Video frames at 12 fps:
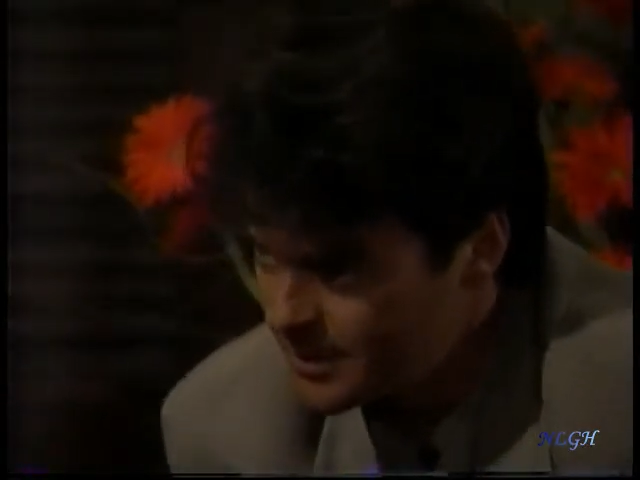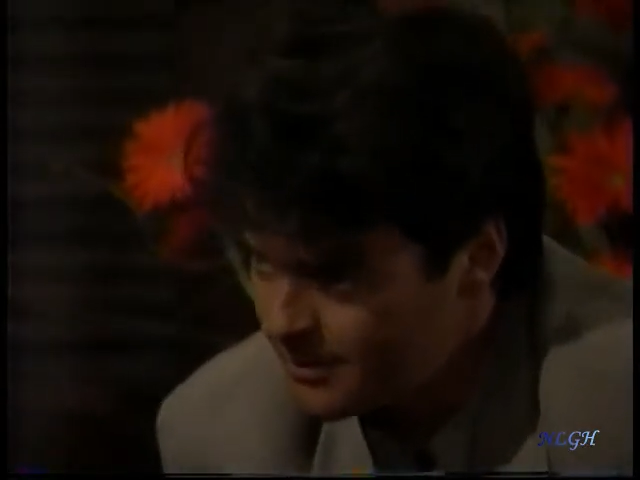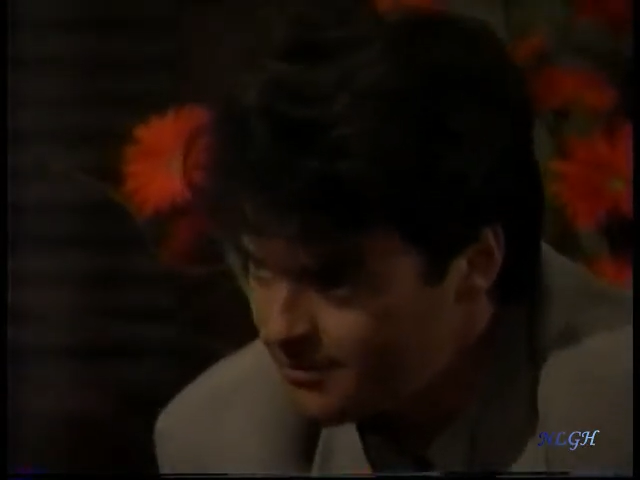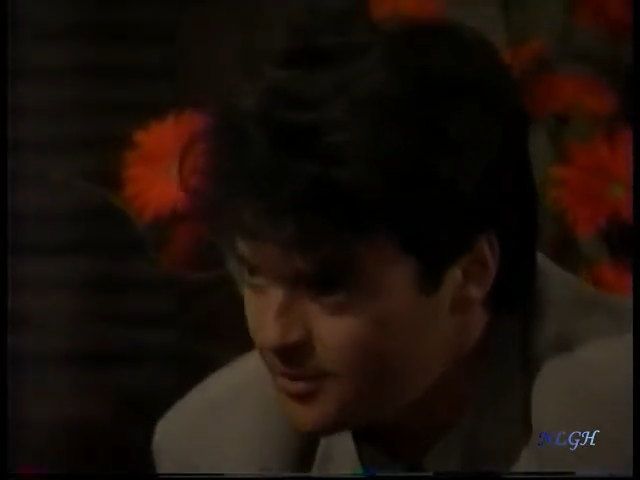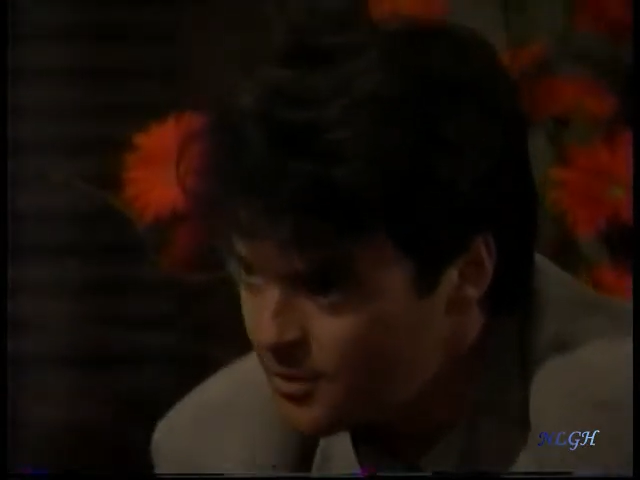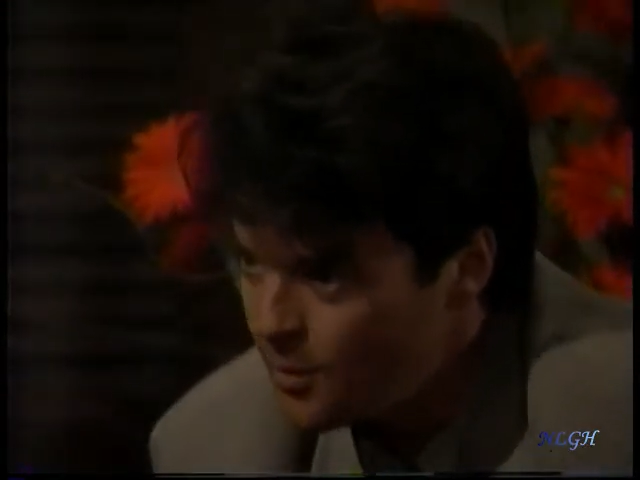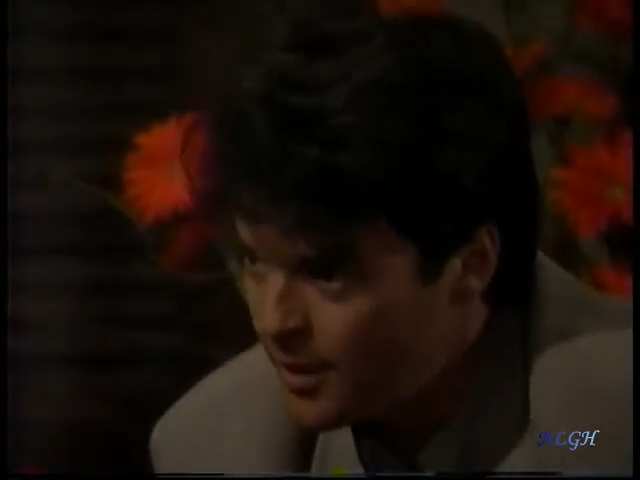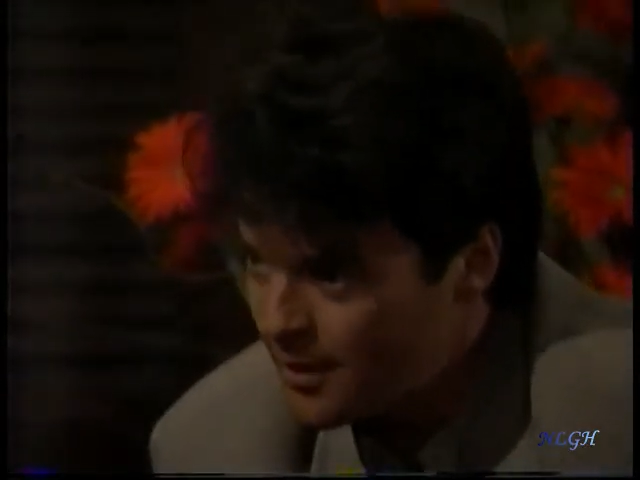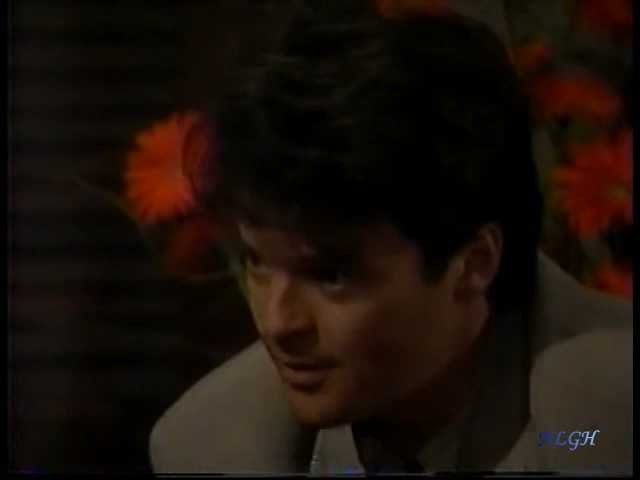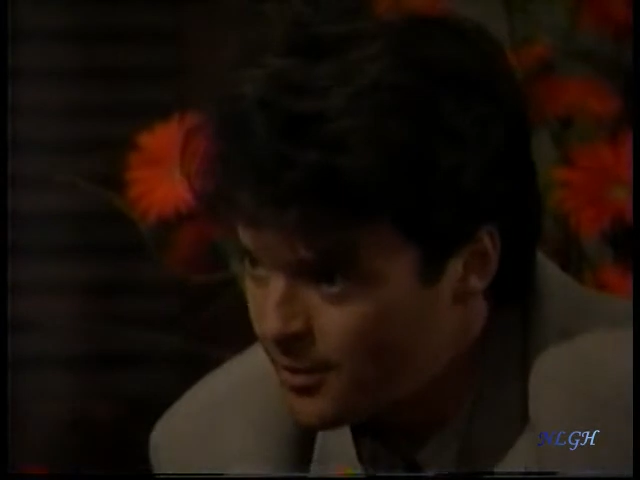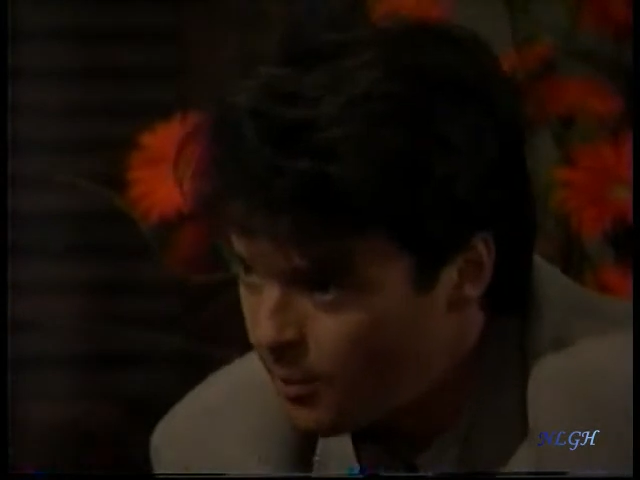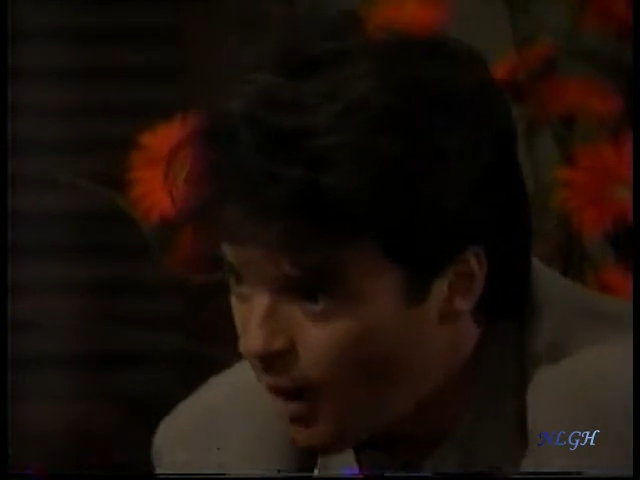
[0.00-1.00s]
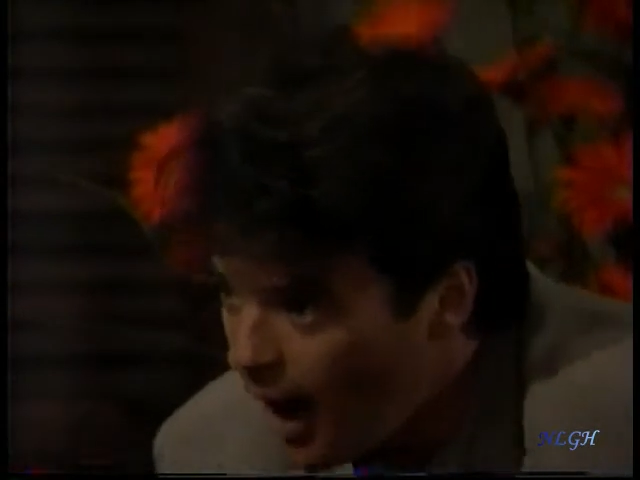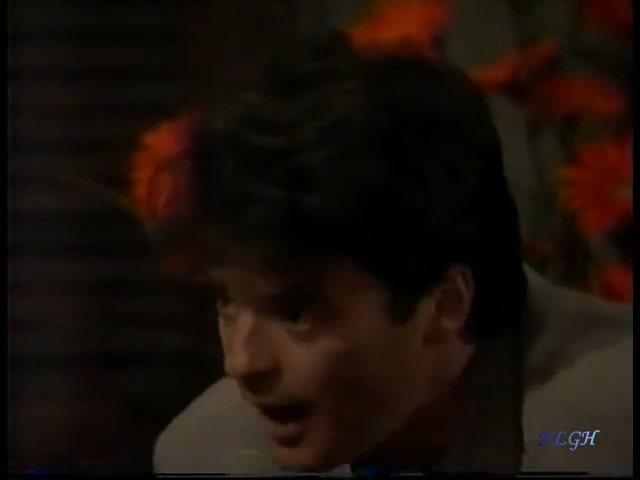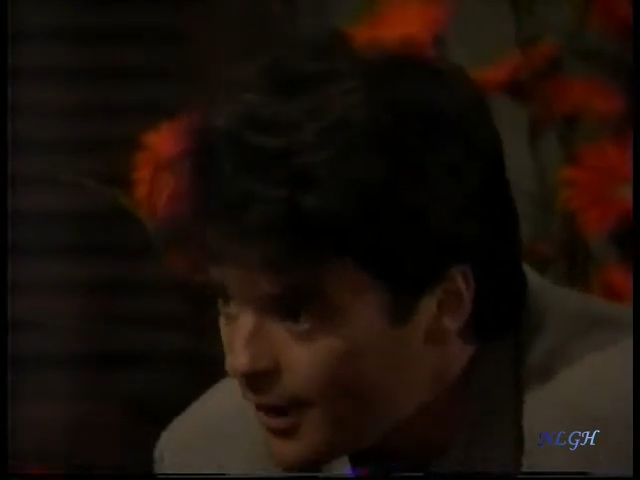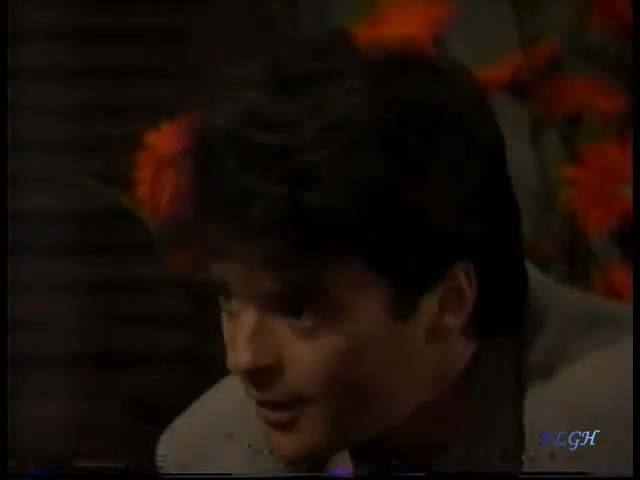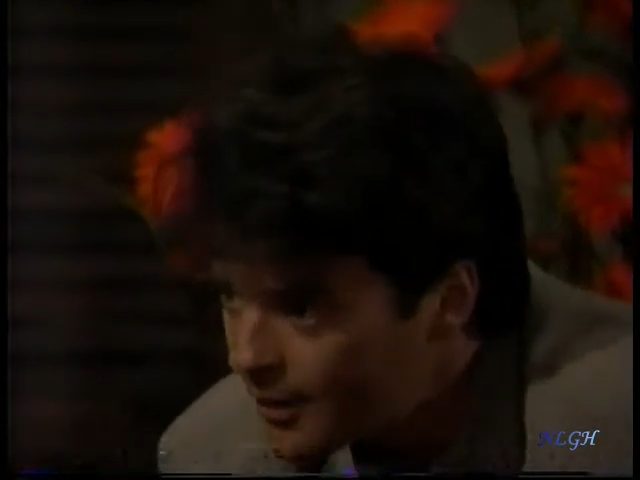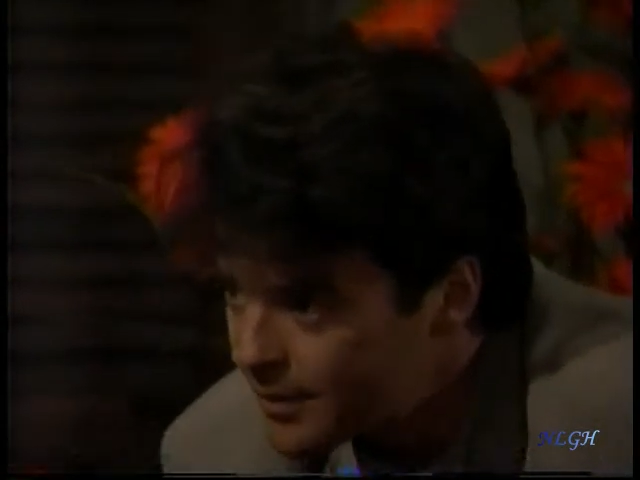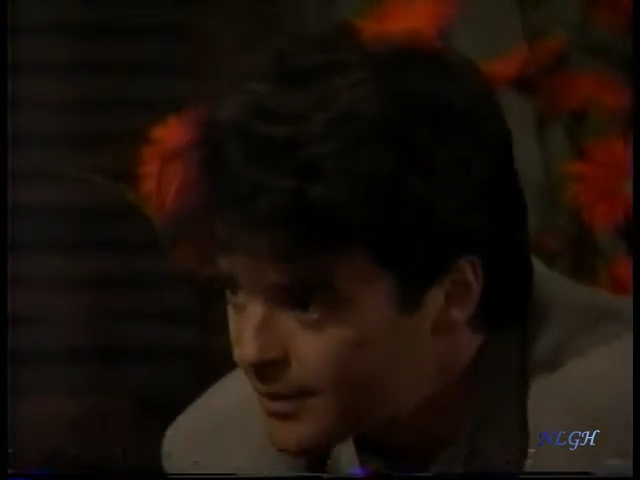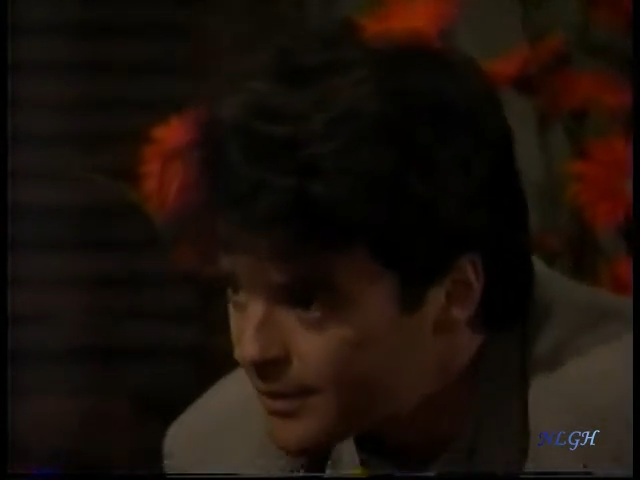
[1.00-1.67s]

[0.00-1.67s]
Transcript: if you wear the wire,